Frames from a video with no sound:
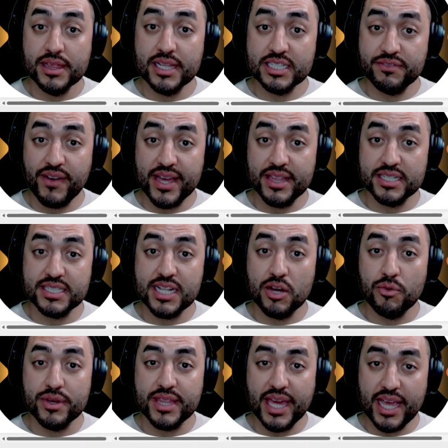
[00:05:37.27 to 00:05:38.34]
Let's find the cell
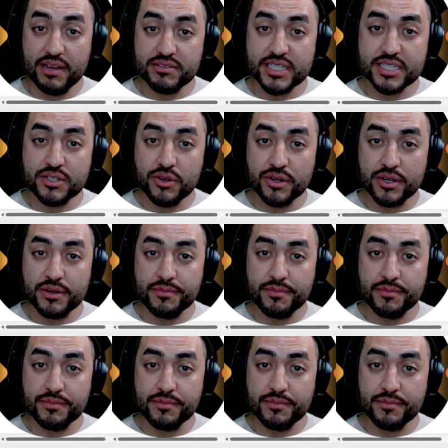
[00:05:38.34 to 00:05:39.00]
with AFC score.